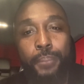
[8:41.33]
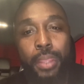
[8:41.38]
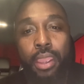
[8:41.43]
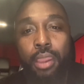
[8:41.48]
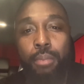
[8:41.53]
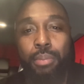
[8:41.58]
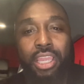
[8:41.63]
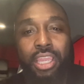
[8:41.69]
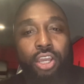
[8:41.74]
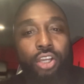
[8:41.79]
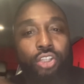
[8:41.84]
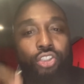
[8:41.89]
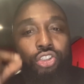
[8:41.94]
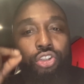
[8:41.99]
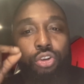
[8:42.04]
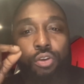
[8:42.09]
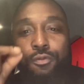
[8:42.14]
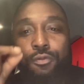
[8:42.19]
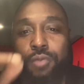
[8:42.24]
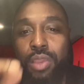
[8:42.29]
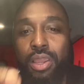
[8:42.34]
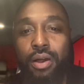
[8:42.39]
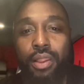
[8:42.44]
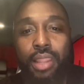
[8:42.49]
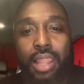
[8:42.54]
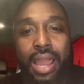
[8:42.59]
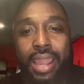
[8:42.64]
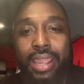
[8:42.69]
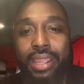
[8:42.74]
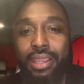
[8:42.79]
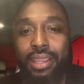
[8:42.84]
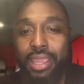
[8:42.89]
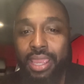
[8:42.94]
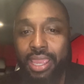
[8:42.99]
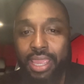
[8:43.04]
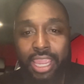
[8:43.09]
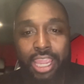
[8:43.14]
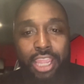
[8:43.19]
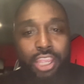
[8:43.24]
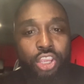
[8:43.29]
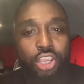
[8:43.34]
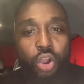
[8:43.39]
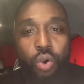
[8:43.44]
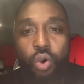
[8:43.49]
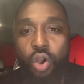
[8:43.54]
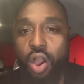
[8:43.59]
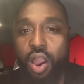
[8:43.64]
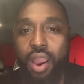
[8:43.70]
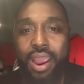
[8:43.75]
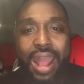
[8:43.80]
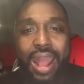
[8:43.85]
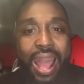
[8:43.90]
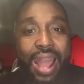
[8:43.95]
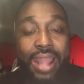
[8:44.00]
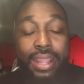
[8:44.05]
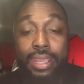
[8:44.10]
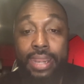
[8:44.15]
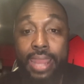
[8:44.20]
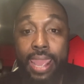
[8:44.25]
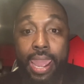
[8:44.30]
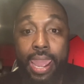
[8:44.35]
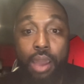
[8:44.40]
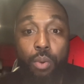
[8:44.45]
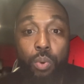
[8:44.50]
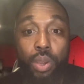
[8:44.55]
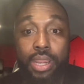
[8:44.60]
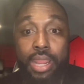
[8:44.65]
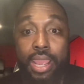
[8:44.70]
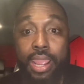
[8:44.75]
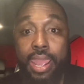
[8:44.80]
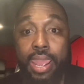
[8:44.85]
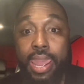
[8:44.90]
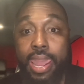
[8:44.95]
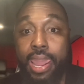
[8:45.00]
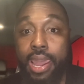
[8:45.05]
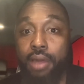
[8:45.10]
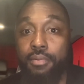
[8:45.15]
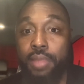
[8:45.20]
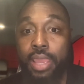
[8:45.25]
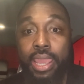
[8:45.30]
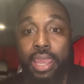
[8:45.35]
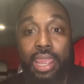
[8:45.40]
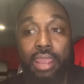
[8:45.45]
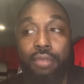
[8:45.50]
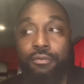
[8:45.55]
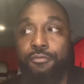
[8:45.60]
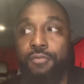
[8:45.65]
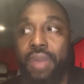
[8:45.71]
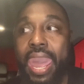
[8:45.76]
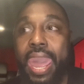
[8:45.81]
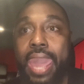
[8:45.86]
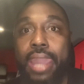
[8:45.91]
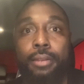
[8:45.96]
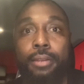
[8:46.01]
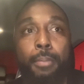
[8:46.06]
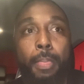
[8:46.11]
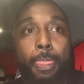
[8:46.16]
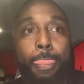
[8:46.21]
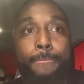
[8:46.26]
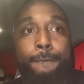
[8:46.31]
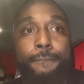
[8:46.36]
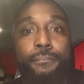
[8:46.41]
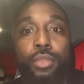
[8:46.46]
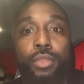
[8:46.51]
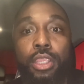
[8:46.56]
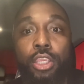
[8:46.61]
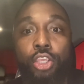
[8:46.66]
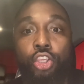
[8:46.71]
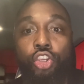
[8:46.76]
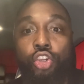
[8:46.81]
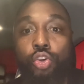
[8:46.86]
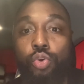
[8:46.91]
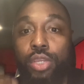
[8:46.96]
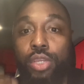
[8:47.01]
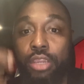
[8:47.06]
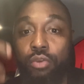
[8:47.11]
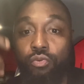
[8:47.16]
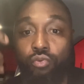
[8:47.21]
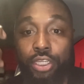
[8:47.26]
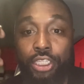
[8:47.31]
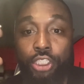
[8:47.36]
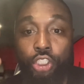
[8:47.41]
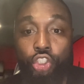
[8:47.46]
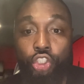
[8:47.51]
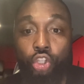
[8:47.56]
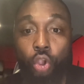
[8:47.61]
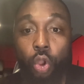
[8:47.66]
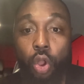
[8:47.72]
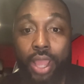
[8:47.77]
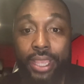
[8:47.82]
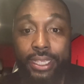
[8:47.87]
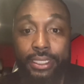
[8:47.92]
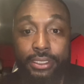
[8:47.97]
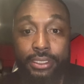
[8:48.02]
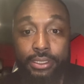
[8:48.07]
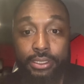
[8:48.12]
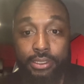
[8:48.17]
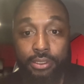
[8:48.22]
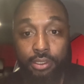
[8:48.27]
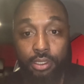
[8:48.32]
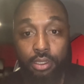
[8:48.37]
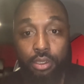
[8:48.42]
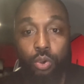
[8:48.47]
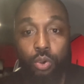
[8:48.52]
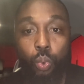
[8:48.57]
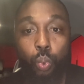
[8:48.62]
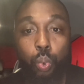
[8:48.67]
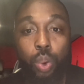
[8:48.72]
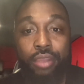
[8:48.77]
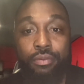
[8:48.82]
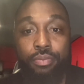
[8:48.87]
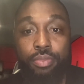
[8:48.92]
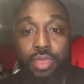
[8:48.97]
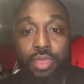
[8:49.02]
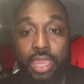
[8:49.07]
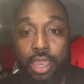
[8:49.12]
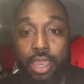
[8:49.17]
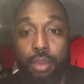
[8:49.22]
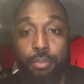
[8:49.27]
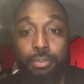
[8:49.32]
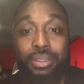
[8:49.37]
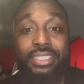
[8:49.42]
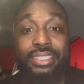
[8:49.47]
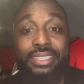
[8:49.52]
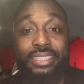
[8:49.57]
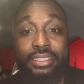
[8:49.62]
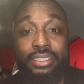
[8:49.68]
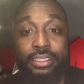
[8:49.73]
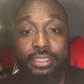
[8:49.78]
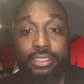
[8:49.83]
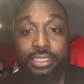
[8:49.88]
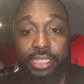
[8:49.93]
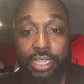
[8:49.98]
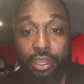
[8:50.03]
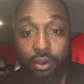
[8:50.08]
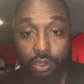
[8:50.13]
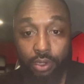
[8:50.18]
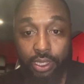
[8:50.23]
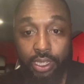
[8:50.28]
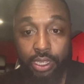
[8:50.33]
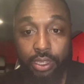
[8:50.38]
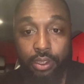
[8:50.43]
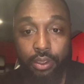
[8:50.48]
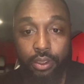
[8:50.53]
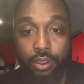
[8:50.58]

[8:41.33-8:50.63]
Because you feel like in your heart, I can have what they have. In fact, you can rejoice with them sincerely,